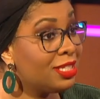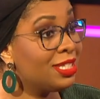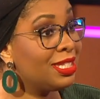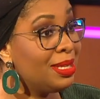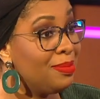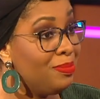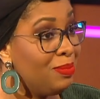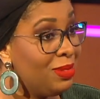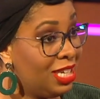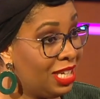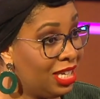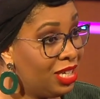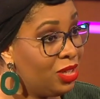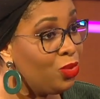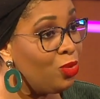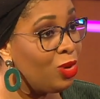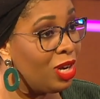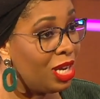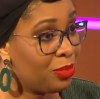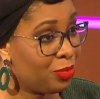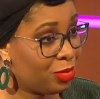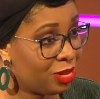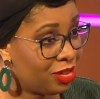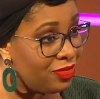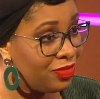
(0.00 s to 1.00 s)
does it mean,
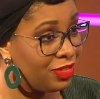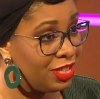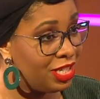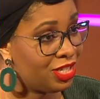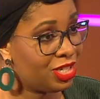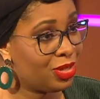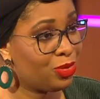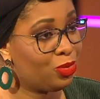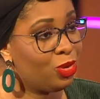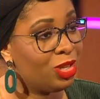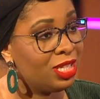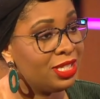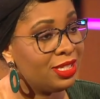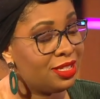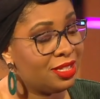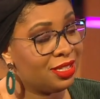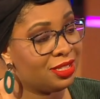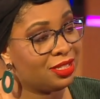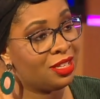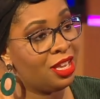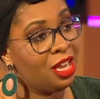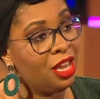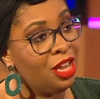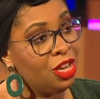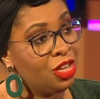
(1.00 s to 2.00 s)
white privilege? It was this